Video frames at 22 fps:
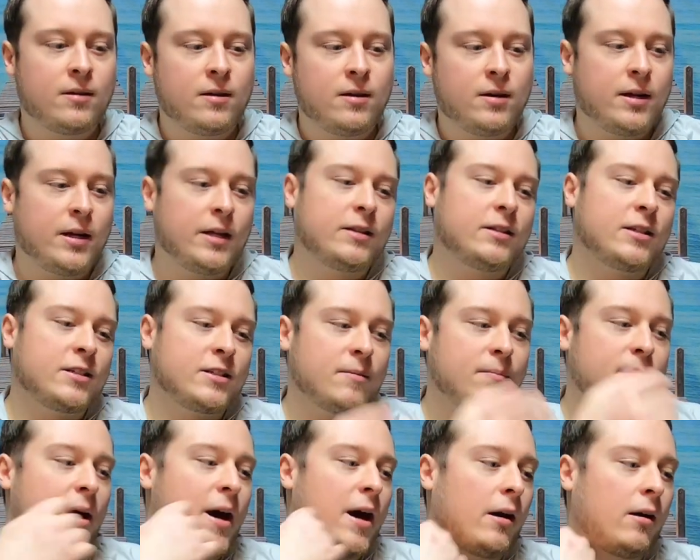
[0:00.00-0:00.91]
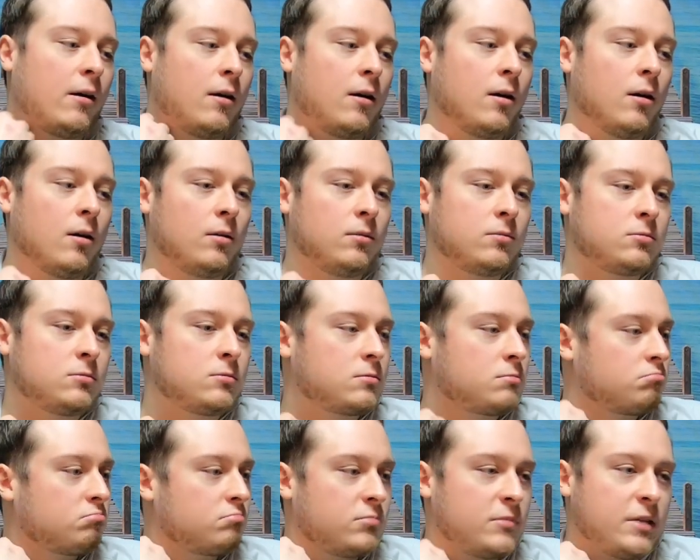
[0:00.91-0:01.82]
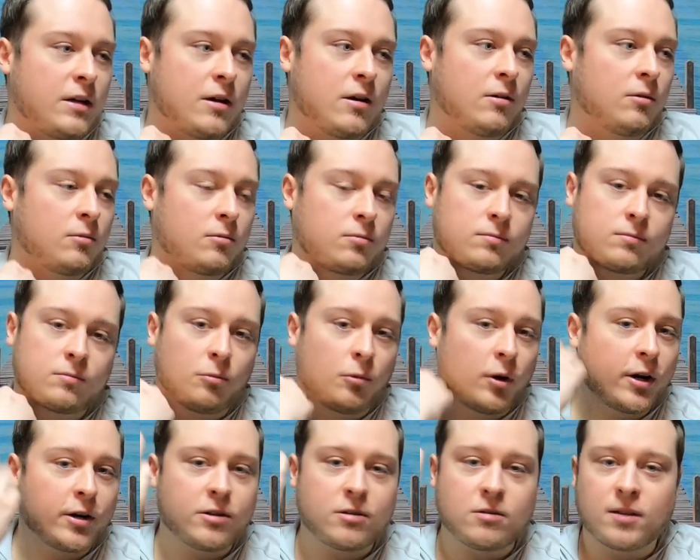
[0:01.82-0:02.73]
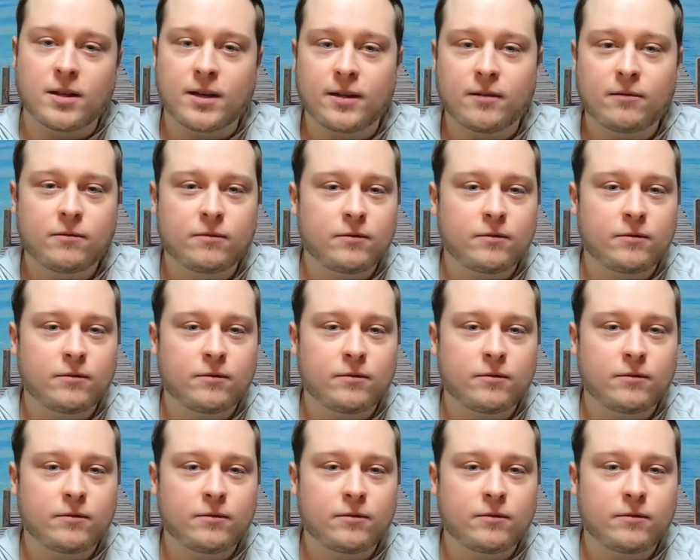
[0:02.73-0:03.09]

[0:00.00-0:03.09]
It doesn't matter, you know, where you live.